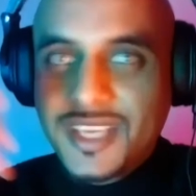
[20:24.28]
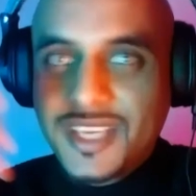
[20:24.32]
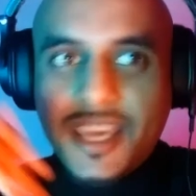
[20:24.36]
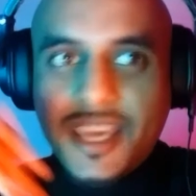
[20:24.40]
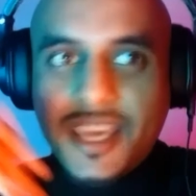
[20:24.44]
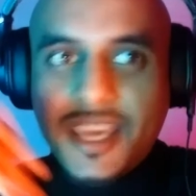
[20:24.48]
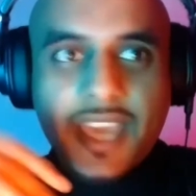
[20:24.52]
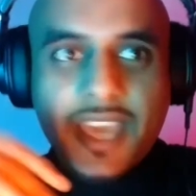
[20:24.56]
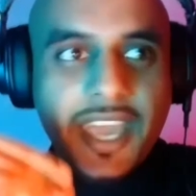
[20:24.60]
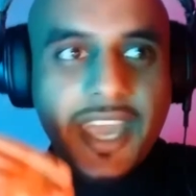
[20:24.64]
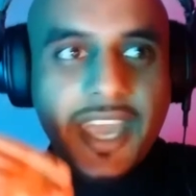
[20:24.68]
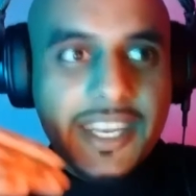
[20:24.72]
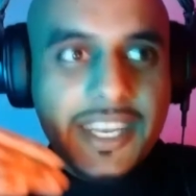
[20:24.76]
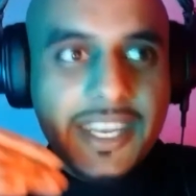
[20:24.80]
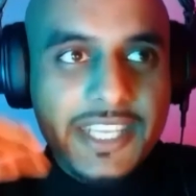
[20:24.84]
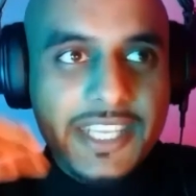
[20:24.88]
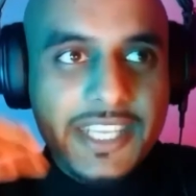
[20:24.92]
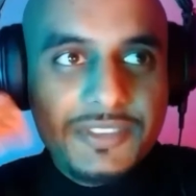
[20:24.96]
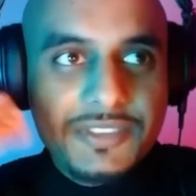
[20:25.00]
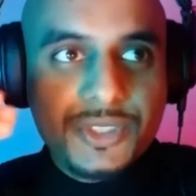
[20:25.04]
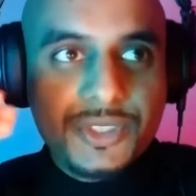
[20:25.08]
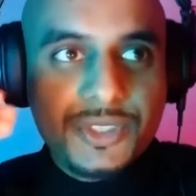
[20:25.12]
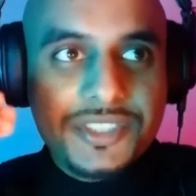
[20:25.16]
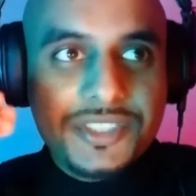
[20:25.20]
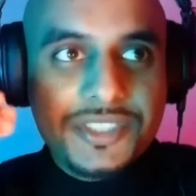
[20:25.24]
And
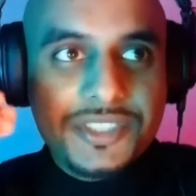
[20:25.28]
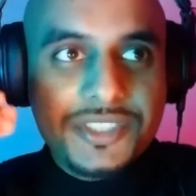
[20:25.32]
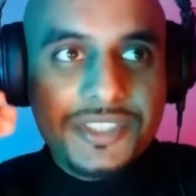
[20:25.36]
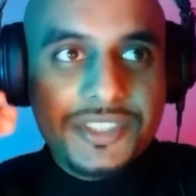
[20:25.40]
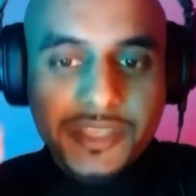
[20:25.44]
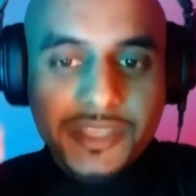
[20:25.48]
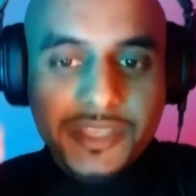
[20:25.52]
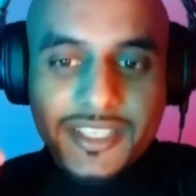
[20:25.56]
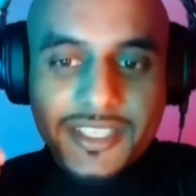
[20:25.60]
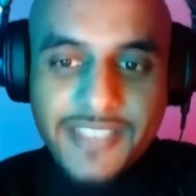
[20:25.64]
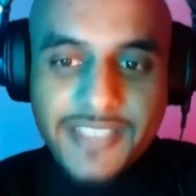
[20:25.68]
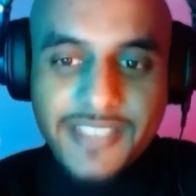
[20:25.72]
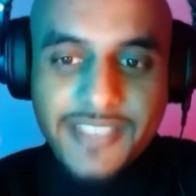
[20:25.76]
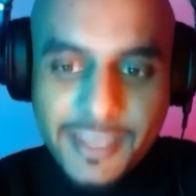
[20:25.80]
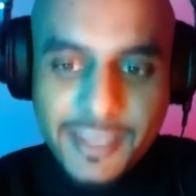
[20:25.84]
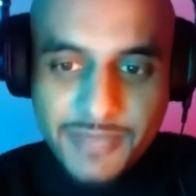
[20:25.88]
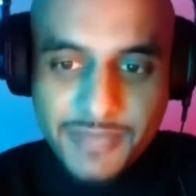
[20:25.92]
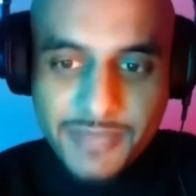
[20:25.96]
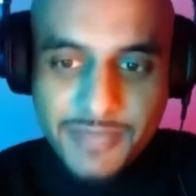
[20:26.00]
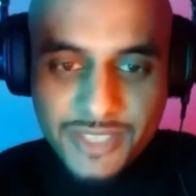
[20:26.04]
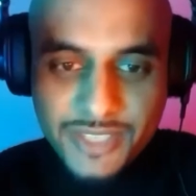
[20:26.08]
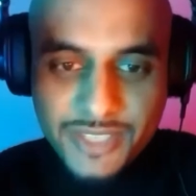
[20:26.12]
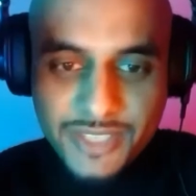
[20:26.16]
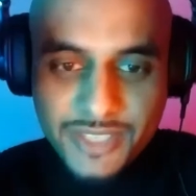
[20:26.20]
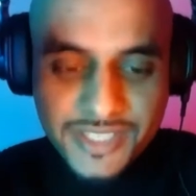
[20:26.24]
even though these immigrants came
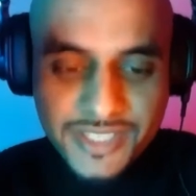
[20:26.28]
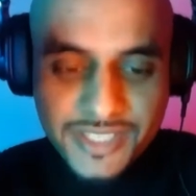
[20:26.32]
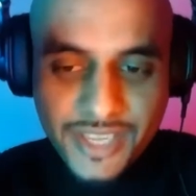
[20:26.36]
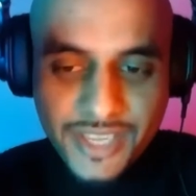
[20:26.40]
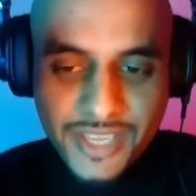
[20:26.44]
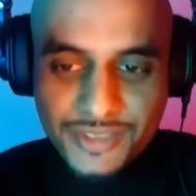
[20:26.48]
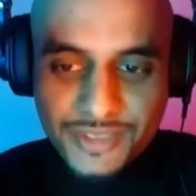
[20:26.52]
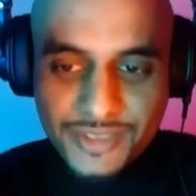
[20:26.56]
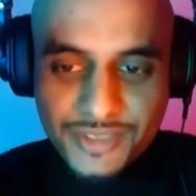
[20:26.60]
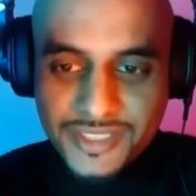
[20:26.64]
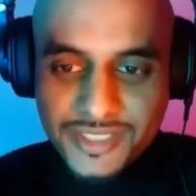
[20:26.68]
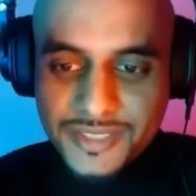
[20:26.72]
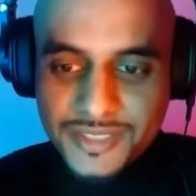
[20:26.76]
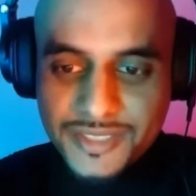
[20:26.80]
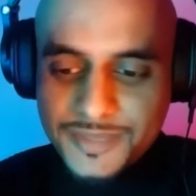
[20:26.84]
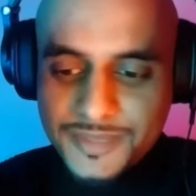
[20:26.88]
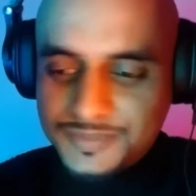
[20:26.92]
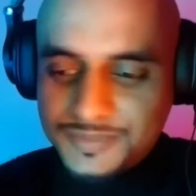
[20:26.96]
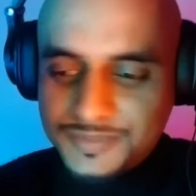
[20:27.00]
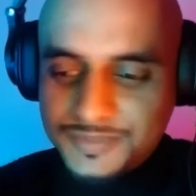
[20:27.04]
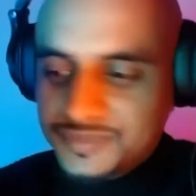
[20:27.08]
into these houses